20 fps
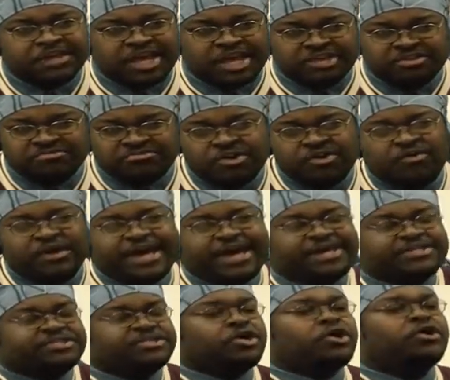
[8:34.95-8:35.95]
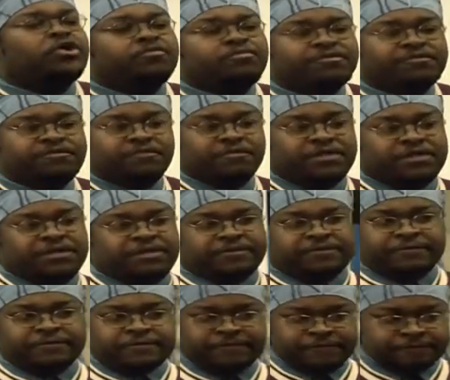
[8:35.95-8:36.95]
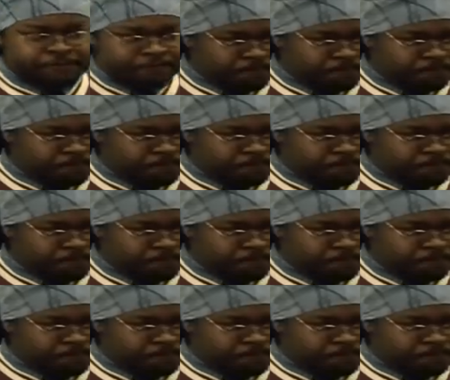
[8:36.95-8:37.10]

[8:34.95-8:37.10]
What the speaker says: And you know it has to hurt before it heals.